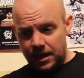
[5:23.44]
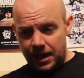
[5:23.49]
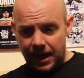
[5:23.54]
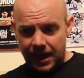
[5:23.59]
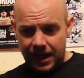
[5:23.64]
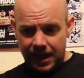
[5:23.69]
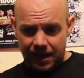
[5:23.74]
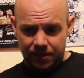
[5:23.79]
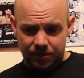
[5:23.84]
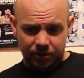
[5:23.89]

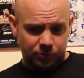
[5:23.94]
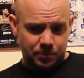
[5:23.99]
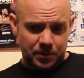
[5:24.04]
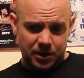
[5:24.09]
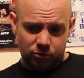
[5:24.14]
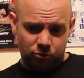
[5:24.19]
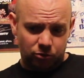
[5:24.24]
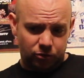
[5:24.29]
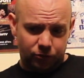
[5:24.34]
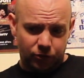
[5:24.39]
This
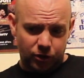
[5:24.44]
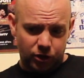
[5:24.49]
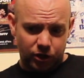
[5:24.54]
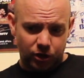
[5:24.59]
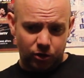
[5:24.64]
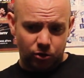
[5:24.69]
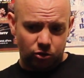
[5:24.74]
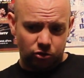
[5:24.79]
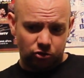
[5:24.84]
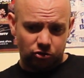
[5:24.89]
match was
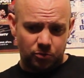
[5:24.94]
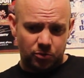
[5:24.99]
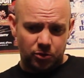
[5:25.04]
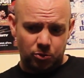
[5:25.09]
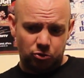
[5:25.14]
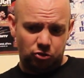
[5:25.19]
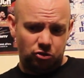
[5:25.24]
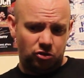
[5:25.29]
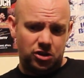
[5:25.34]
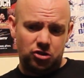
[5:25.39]
fucking awesome. There
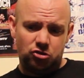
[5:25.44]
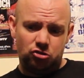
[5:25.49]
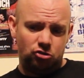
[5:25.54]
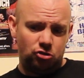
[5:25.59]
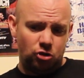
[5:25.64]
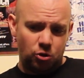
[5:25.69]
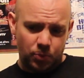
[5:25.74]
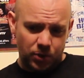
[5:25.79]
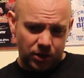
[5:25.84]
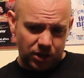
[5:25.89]
was like
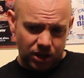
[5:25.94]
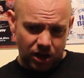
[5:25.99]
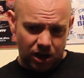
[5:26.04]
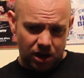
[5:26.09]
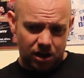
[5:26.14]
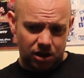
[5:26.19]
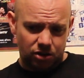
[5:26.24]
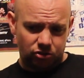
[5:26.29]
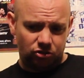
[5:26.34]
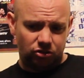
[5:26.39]
shopping
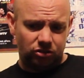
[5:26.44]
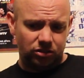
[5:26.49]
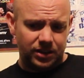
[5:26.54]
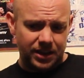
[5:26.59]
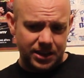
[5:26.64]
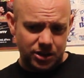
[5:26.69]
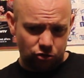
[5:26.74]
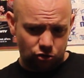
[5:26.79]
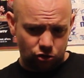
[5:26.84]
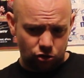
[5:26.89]
carts and
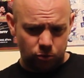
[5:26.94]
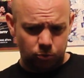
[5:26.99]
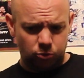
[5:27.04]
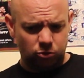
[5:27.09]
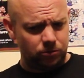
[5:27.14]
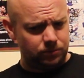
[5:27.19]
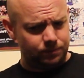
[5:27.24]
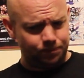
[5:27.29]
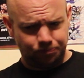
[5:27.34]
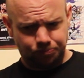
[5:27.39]
light
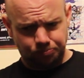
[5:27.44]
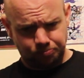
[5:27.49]
tubes.